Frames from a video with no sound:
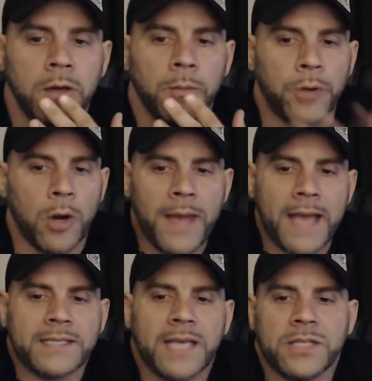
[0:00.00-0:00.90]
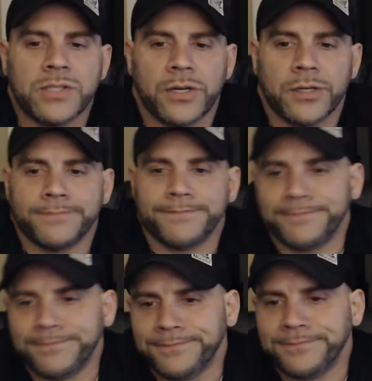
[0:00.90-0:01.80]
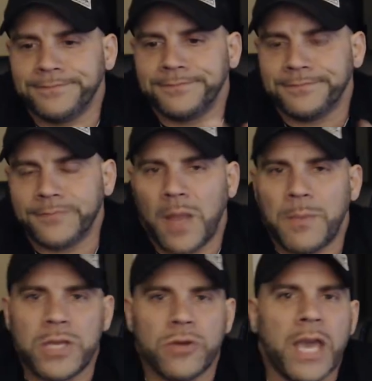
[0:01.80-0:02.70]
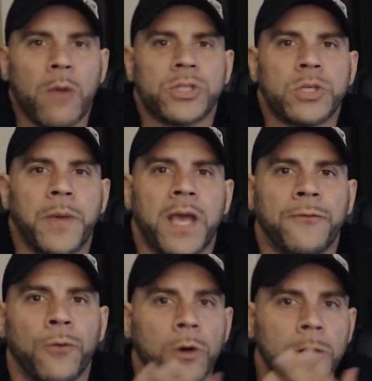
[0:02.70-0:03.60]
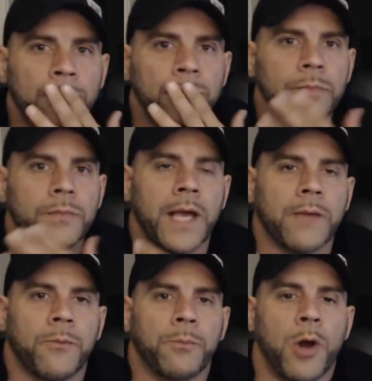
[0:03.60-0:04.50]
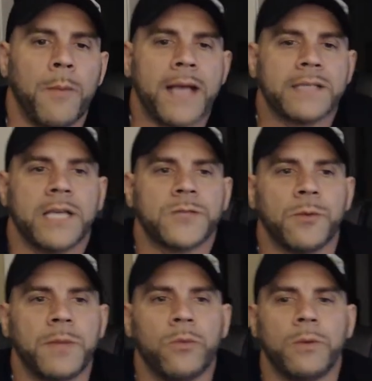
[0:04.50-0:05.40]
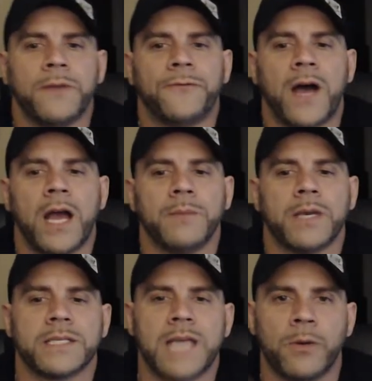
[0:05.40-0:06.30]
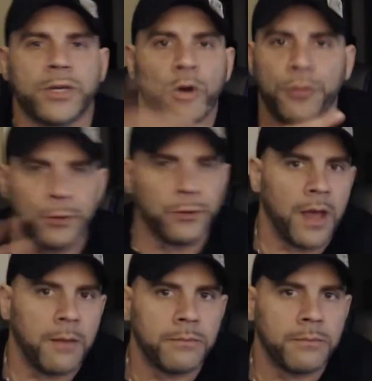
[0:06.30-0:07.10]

Pro Max heads are, I mean, you get what you pay for. Like Pro Max heads for me would be fine because I would go through them.